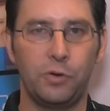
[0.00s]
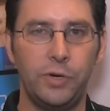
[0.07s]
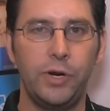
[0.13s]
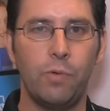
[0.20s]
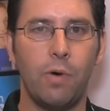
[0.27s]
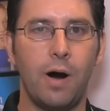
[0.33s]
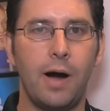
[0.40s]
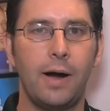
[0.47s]
who
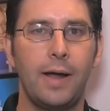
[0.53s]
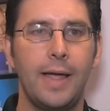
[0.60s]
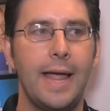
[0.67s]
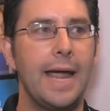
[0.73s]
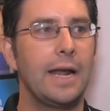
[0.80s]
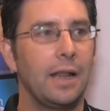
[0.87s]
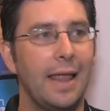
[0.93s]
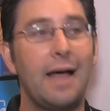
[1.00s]
you are
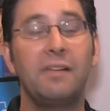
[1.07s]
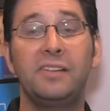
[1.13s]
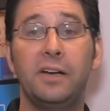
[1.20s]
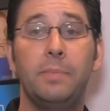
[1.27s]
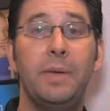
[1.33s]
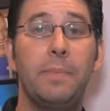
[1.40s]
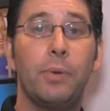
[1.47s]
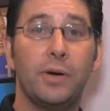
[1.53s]
and allows you
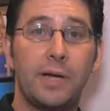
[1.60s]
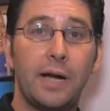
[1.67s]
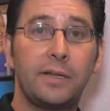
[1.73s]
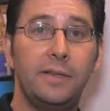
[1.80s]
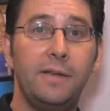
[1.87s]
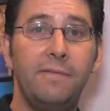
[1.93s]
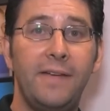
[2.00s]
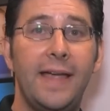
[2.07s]
to be
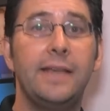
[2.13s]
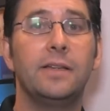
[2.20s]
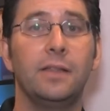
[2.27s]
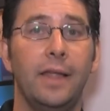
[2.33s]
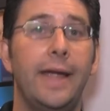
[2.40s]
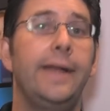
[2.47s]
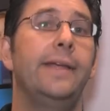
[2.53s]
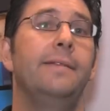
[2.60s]
productive and
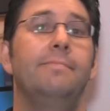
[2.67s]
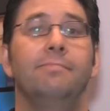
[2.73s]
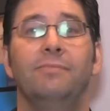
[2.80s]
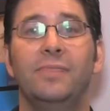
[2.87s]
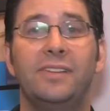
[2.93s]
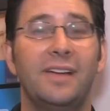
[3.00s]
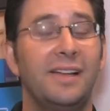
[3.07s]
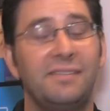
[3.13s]
delighted.
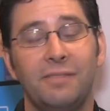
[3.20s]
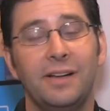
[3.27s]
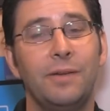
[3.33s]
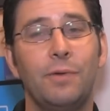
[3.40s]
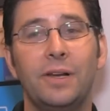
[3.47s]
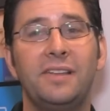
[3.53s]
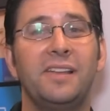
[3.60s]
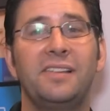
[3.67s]
So that's really
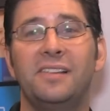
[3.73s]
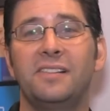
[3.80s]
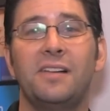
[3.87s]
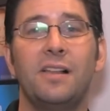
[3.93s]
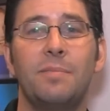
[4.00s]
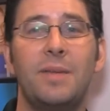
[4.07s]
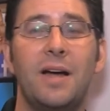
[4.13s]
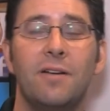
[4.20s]
what this is
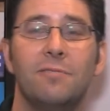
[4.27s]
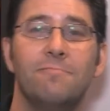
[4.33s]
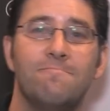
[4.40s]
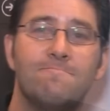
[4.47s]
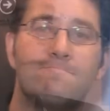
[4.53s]
all about.